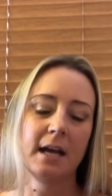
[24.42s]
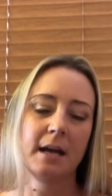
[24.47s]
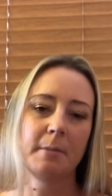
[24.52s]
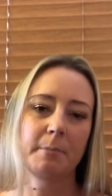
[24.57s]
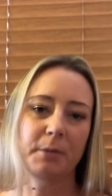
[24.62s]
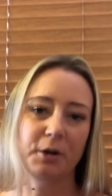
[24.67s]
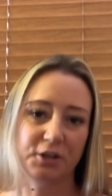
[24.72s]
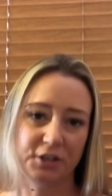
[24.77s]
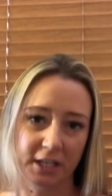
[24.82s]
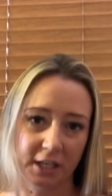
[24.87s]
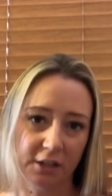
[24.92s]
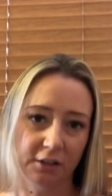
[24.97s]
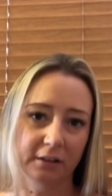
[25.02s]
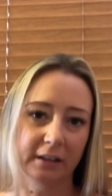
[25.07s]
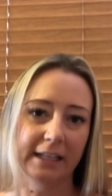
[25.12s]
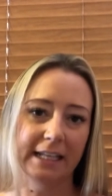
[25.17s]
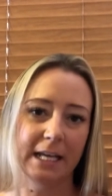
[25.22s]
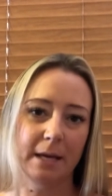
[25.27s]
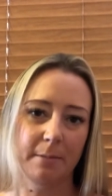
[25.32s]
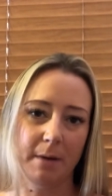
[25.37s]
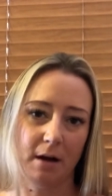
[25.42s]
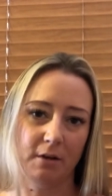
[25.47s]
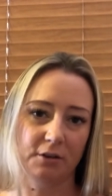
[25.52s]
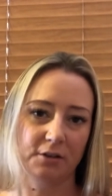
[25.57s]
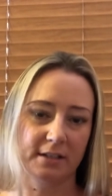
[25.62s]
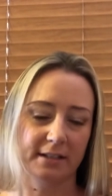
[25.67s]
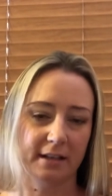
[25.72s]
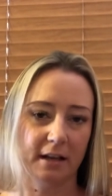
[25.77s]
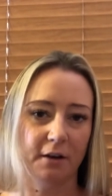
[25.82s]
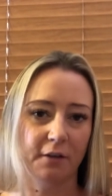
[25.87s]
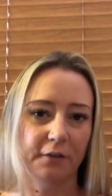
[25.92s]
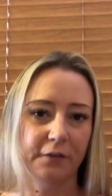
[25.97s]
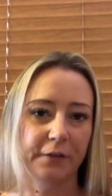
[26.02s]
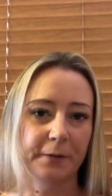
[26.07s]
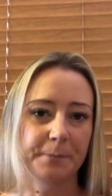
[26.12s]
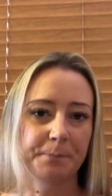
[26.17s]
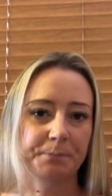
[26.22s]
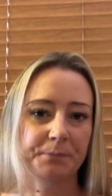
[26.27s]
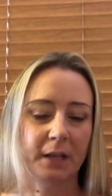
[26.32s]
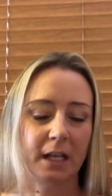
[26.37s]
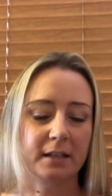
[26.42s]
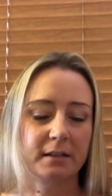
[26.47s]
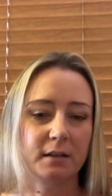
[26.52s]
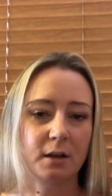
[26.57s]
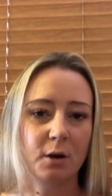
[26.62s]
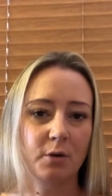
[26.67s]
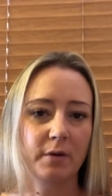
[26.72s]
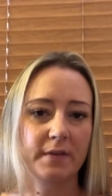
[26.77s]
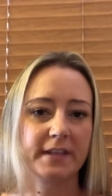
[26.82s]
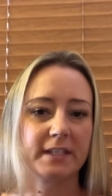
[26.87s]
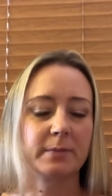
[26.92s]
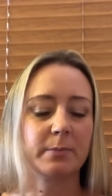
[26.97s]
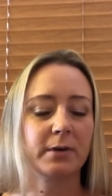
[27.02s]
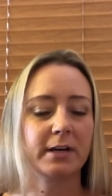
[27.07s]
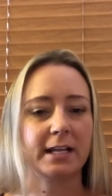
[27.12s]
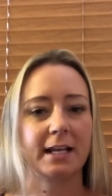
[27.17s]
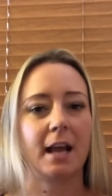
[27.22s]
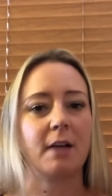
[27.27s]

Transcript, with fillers: particularly about yourself. So this morning